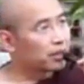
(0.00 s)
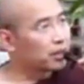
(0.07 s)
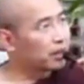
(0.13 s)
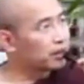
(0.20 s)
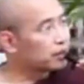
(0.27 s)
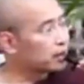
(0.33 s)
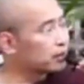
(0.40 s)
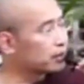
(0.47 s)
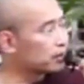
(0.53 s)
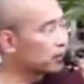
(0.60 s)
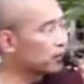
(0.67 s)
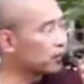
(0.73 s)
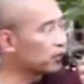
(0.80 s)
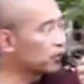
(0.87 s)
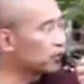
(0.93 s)
But I
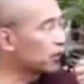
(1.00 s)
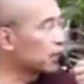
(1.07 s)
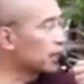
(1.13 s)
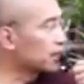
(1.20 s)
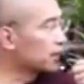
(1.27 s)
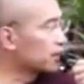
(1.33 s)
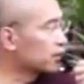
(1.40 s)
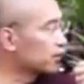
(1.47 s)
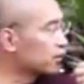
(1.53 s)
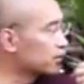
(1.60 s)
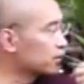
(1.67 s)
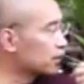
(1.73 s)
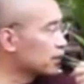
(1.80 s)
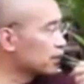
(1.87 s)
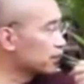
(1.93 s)
just want to get, you
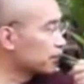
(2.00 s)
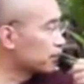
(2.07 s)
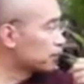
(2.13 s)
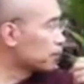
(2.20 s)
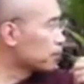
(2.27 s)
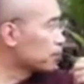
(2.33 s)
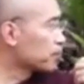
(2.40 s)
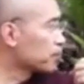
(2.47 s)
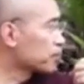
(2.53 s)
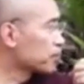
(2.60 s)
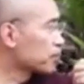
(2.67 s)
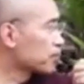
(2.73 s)
know, something,